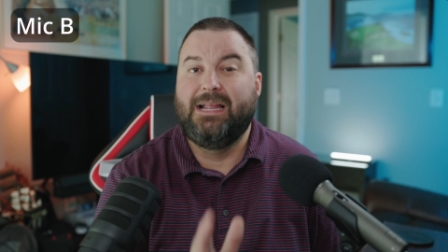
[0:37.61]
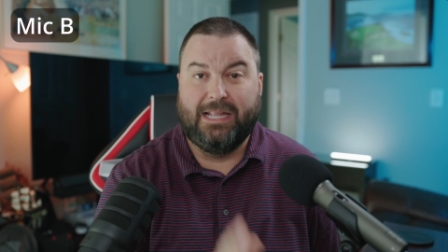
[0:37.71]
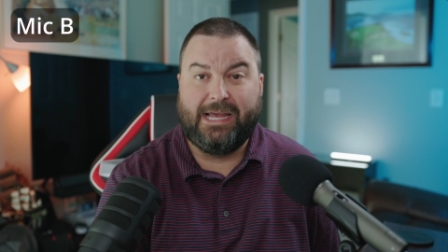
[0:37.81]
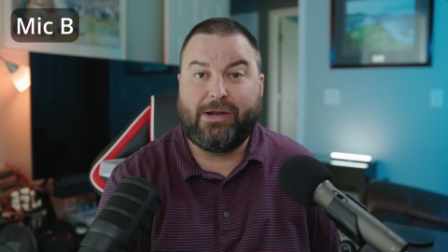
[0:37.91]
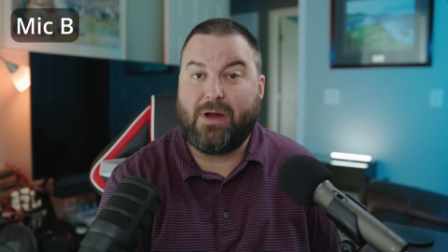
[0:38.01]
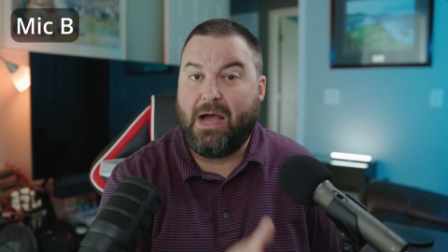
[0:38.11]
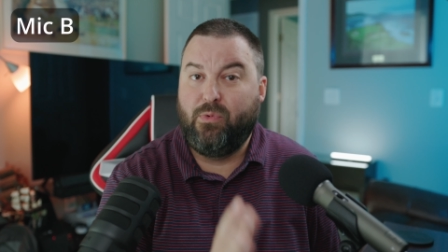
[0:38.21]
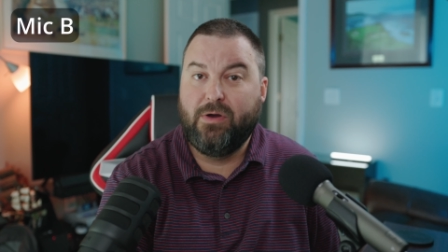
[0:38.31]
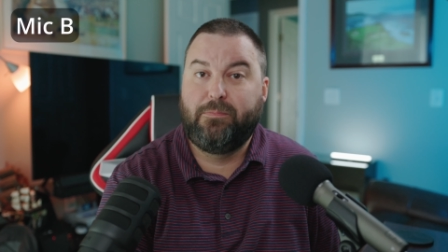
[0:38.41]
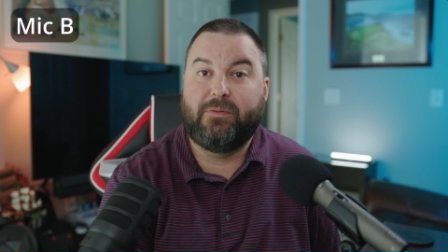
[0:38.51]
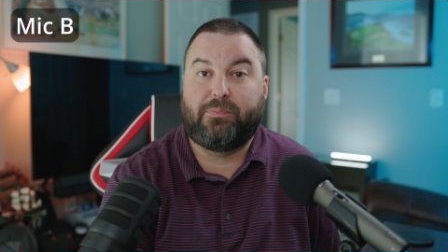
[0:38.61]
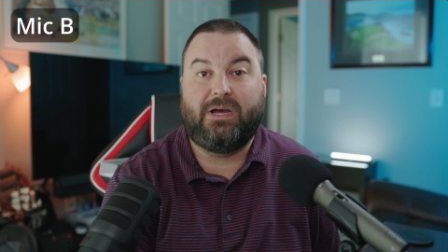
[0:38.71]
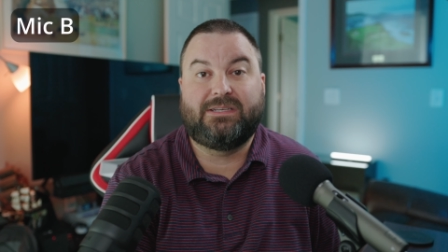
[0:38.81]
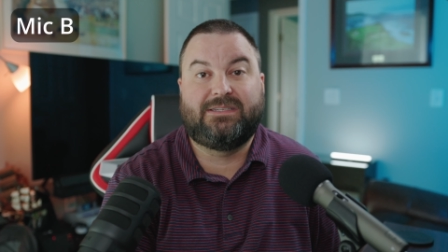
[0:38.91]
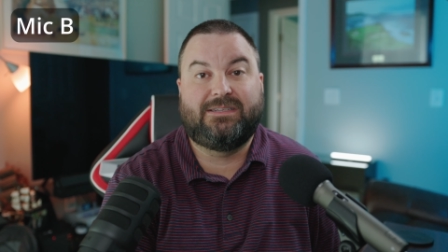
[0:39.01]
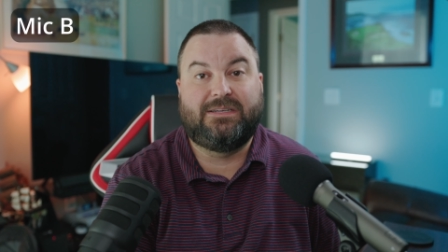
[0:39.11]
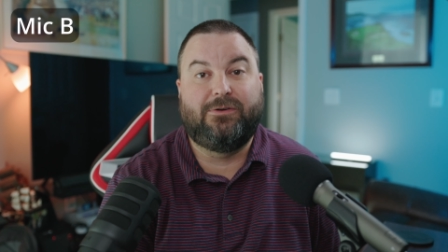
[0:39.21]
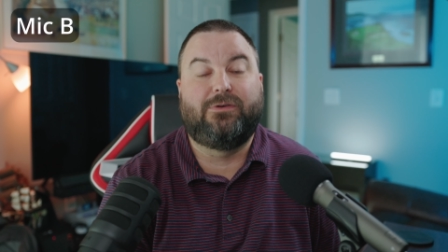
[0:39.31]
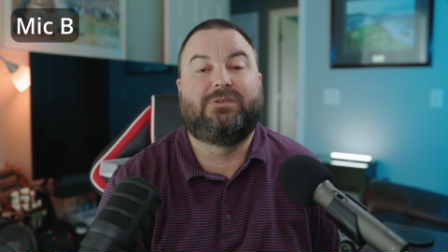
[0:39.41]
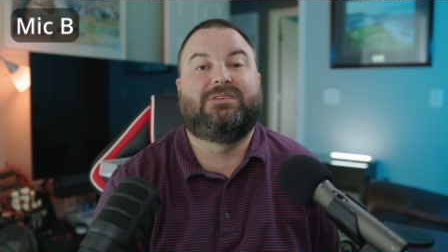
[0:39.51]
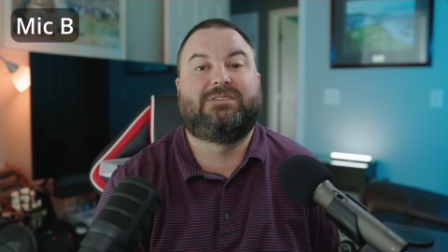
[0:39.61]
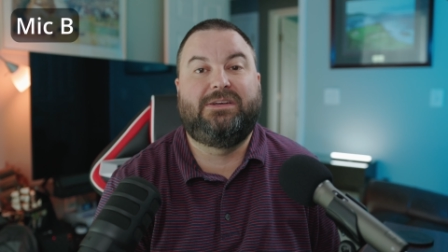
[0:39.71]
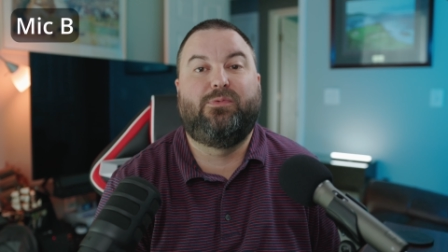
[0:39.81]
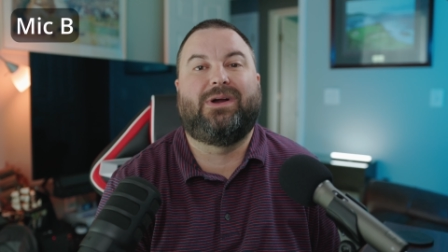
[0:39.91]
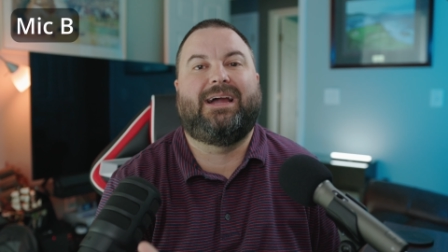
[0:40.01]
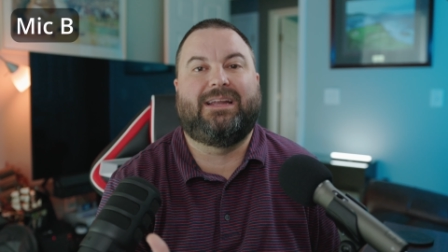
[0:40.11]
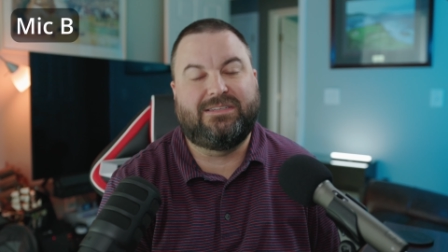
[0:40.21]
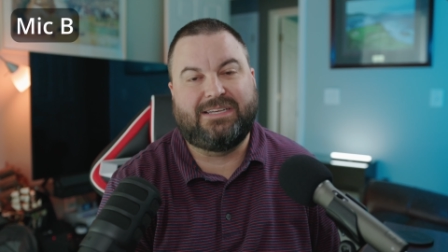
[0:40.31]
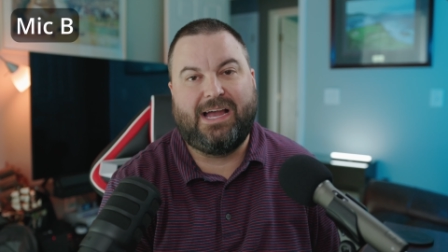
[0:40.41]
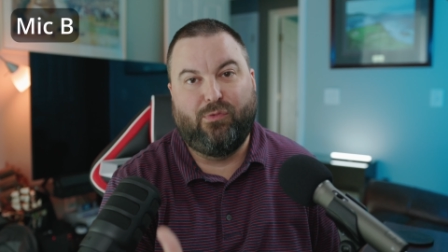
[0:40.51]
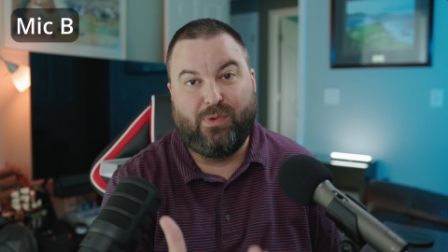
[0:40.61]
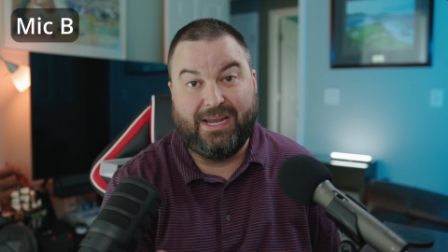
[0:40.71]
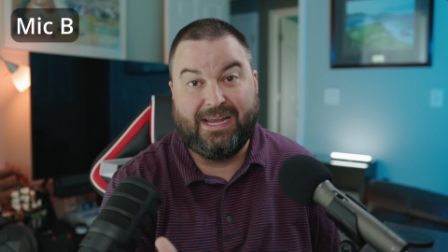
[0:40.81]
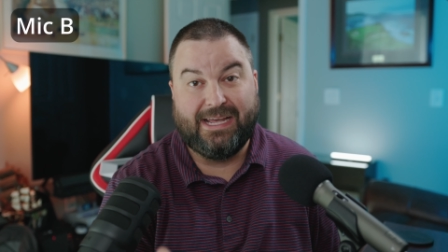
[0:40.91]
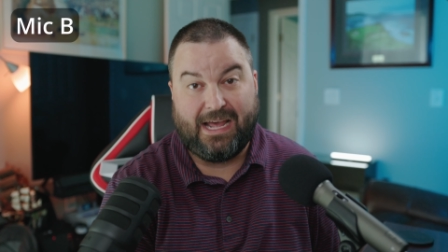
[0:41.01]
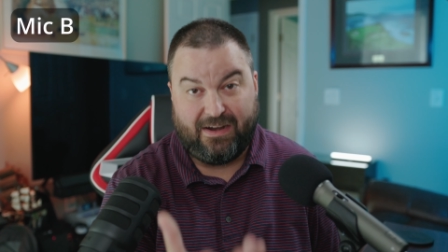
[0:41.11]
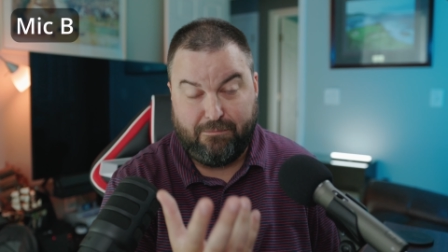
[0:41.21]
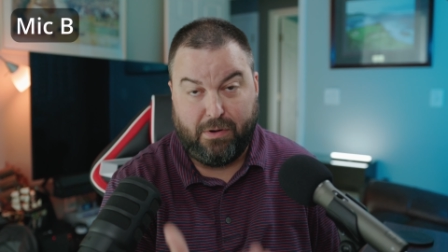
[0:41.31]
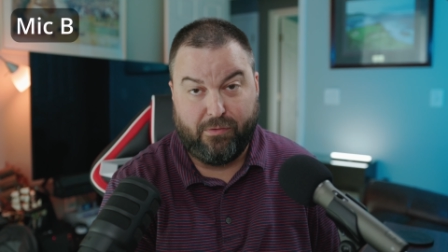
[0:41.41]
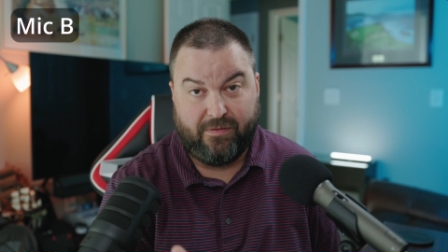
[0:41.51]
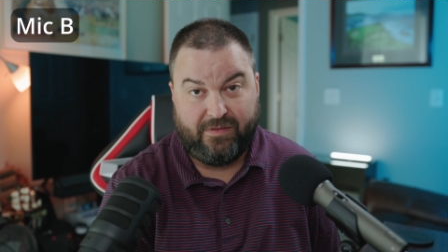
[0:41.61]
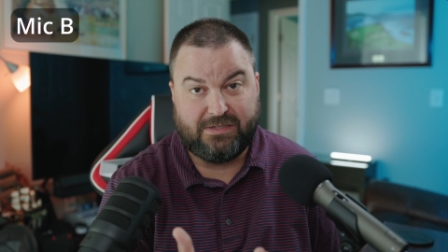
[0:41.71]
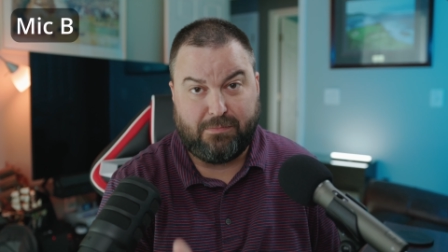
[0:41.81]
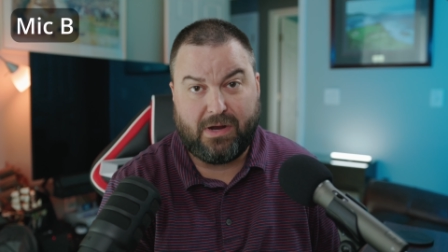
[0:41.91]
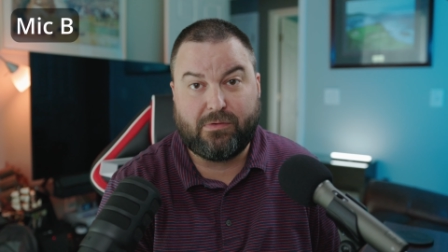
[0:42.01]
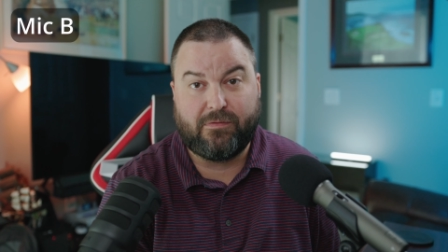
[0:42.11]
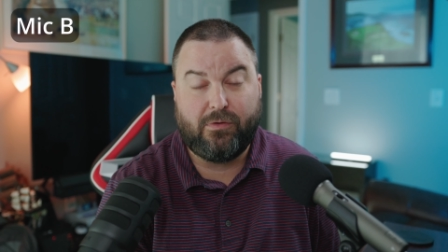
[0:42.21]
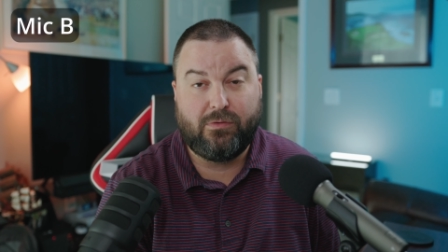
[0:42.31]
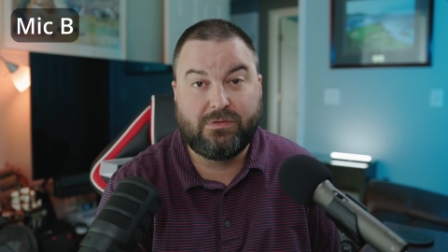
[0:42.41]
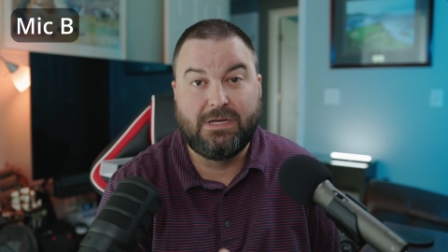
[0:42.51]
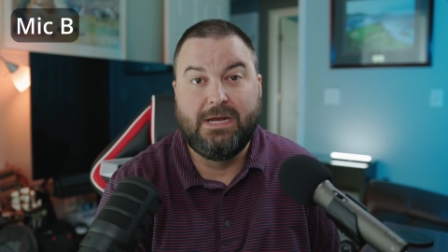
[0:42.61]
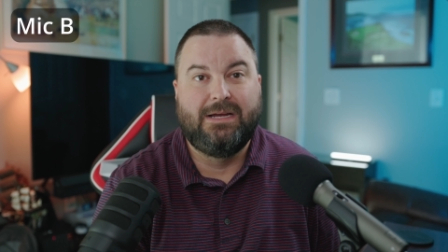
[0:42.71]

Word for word: Later, I will put processing on to see what kind of sound we can get out of both of these microphones